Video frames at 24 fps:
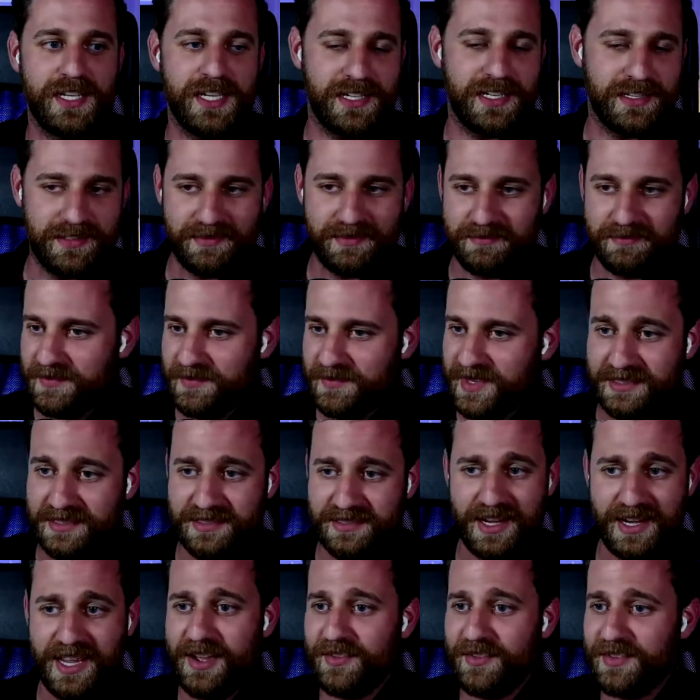and that's kind
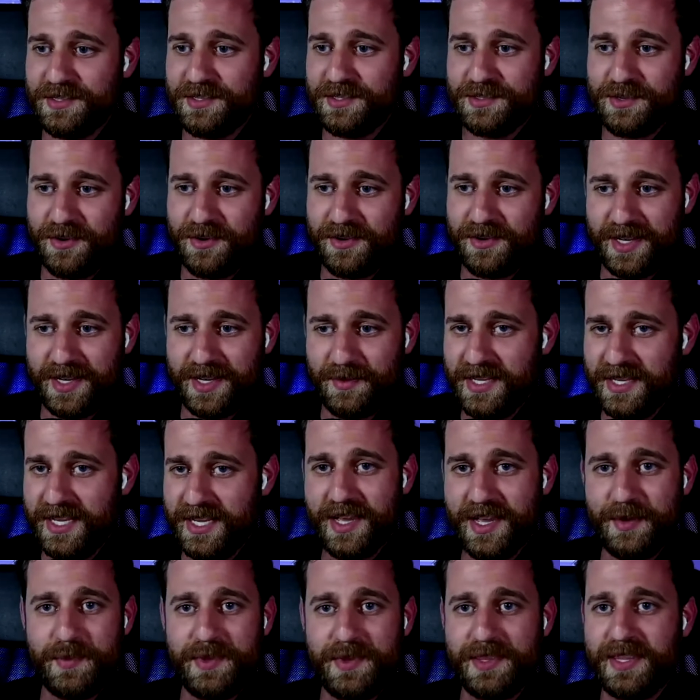of how they started MDM,
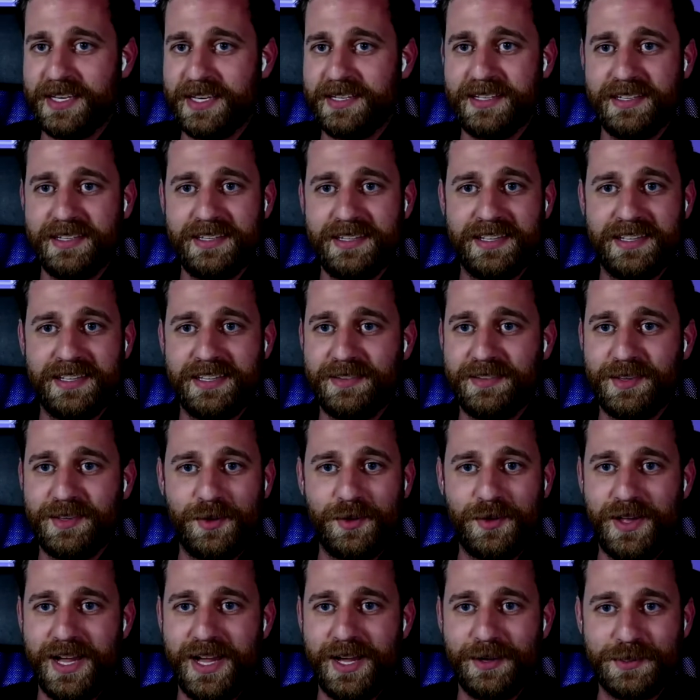and they did the whole
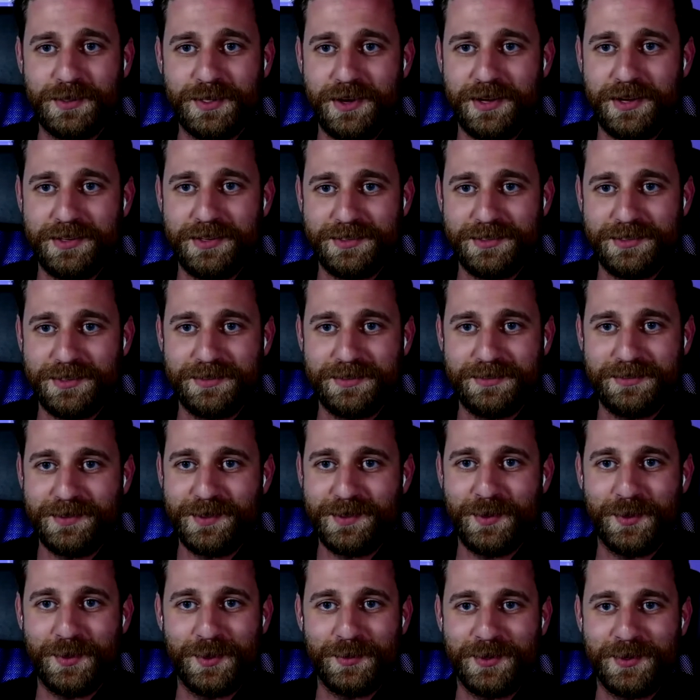house concert
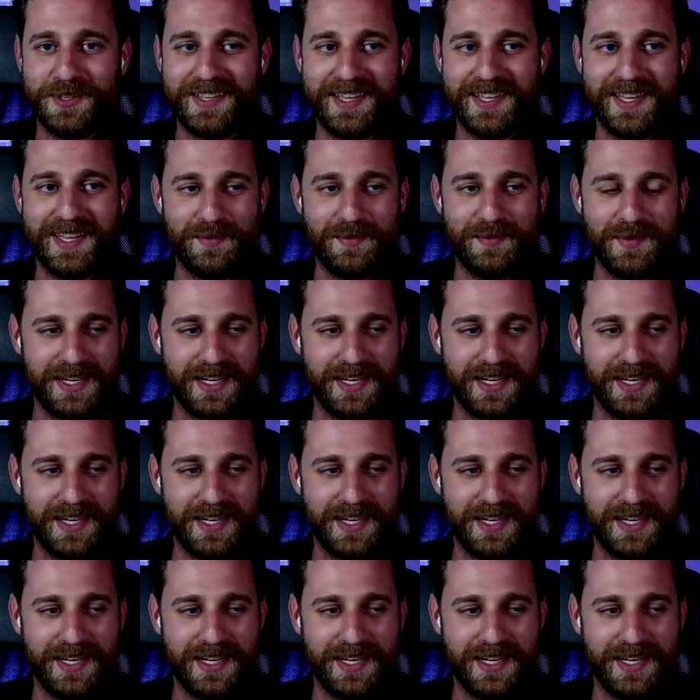tour with him. And